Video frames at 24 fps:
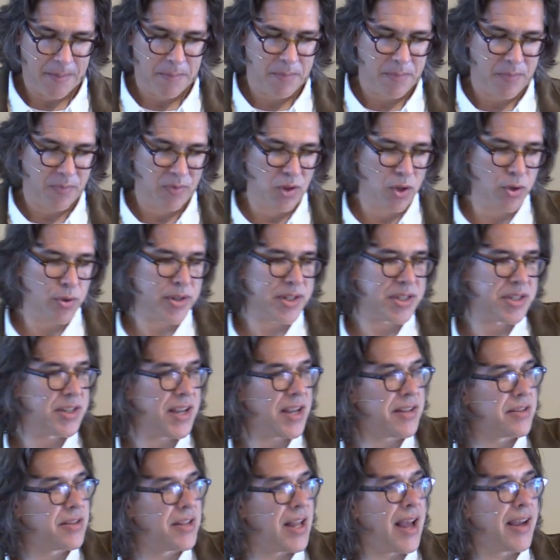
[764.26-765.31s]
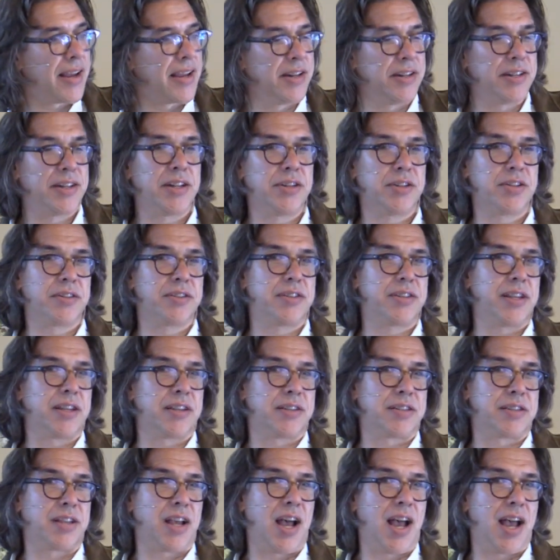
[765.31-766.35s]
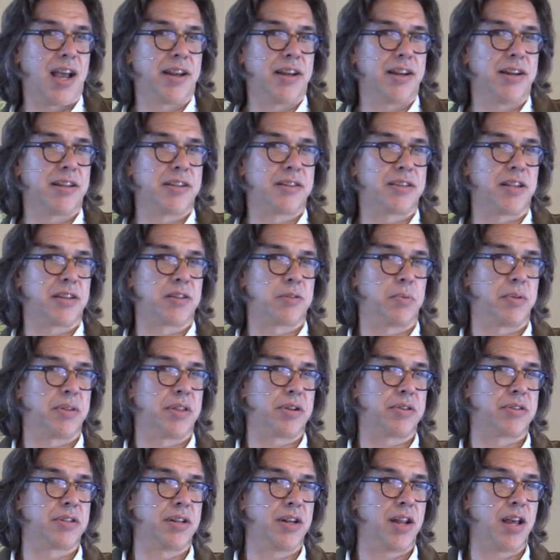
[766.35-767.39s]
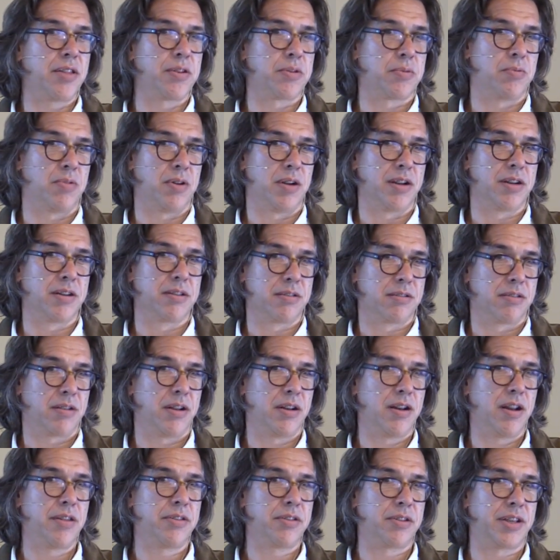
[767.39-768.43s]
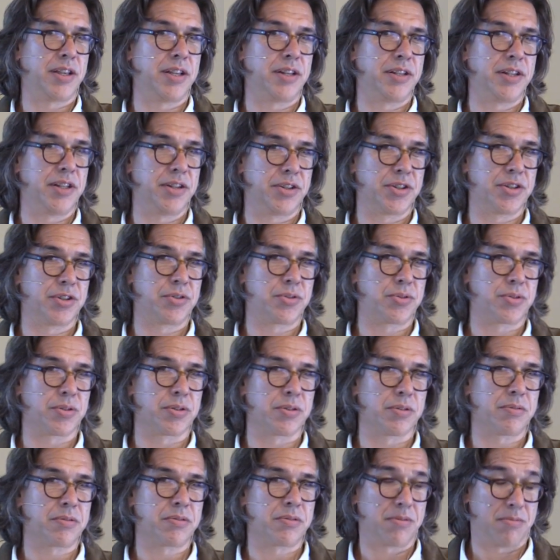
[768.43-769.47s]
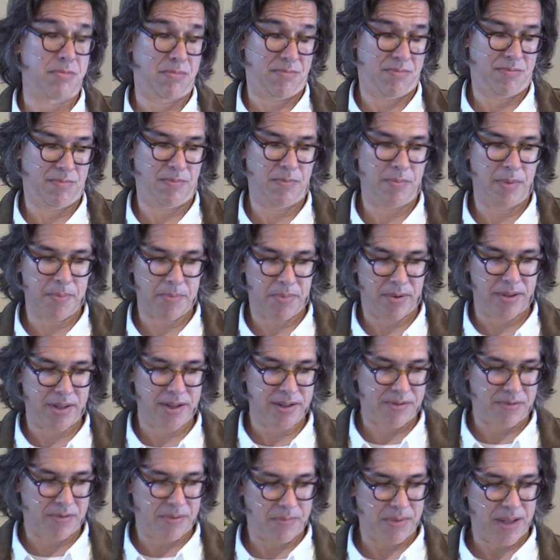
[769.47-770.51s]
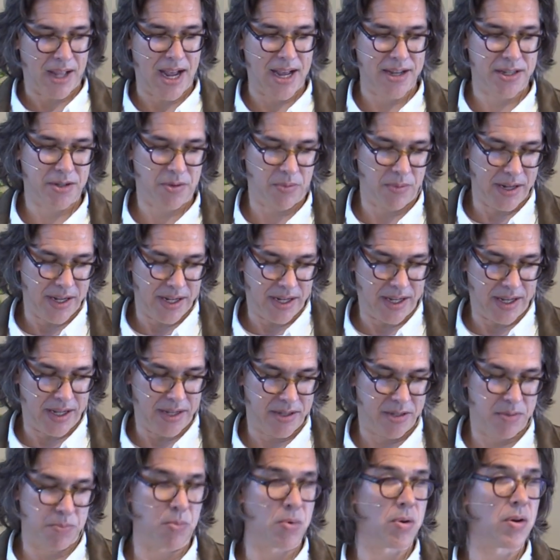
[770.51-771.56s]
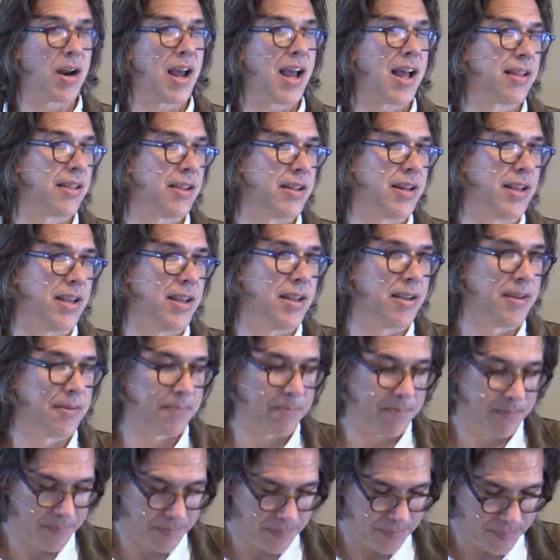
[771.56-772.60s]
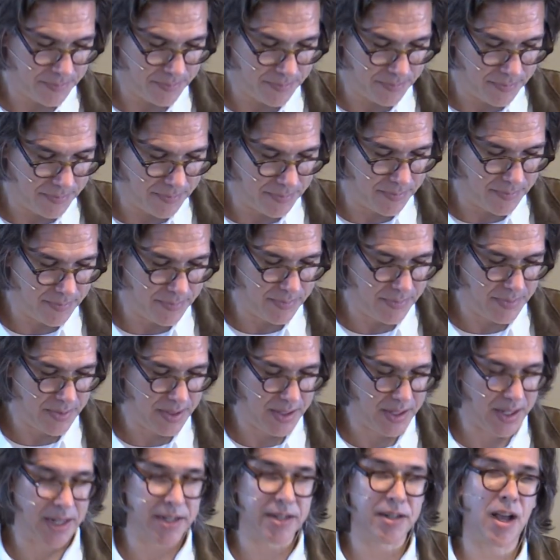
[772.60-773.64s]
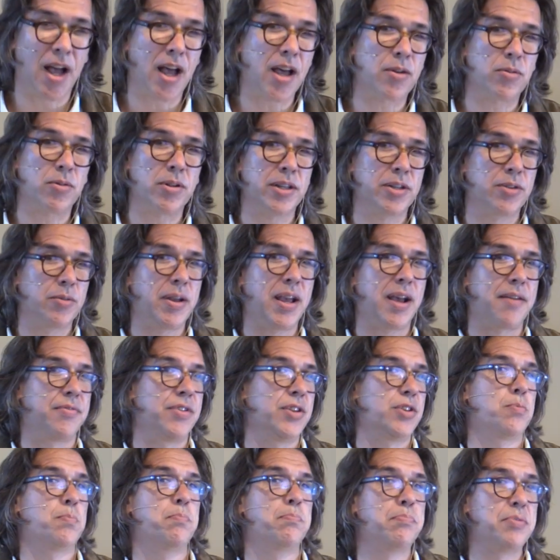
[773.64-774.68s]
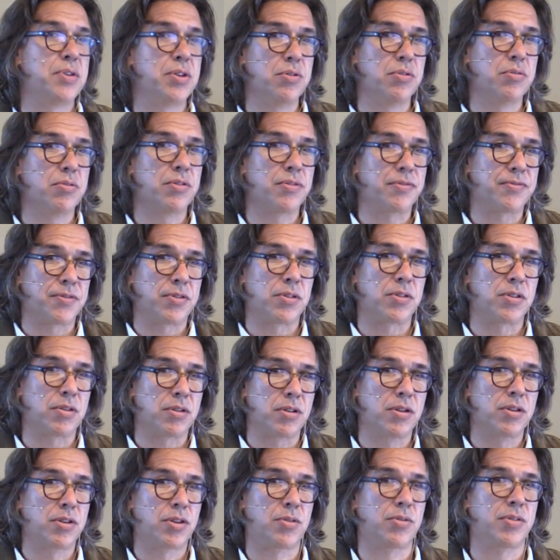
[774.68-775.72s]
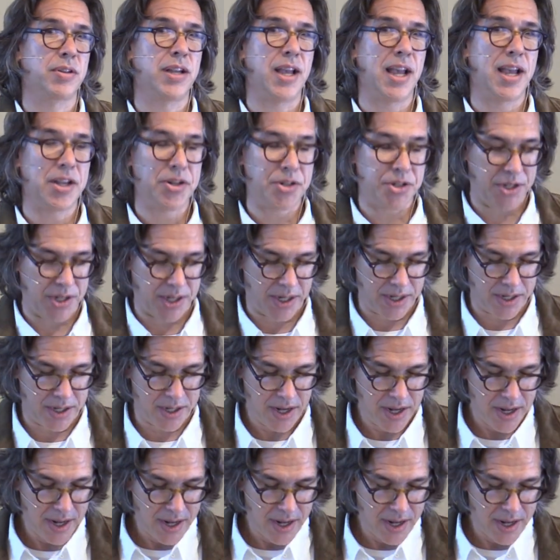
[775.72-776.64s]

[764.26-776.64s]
Lewis sets that contingency aside and he says, but there's another one, another contingent truth. Remember this from last week is morality. That not only do we have this beautiful creation,